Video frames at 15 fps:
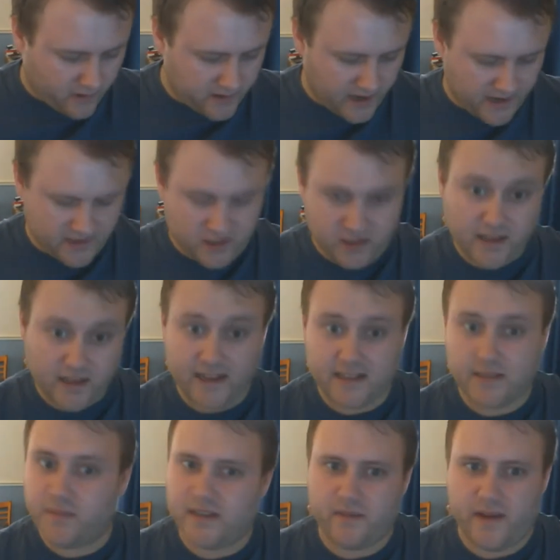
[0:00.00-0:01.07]
That just that's the
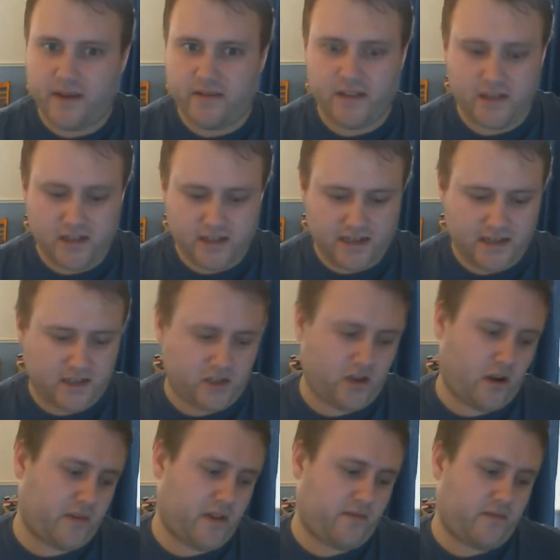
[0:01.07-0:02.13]
piece of paper that just says stop,
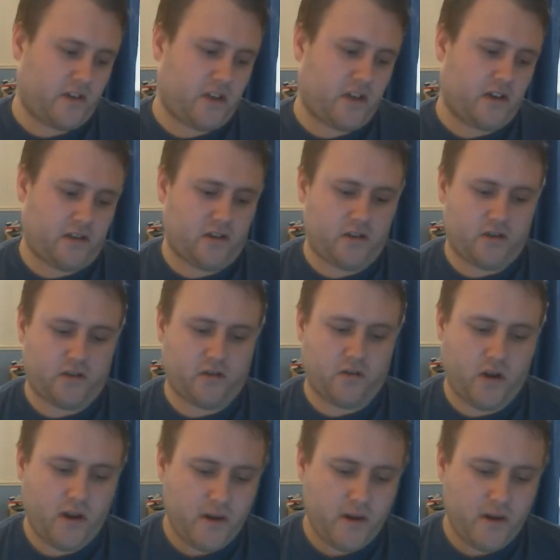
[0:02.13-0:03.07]
don't return it to store.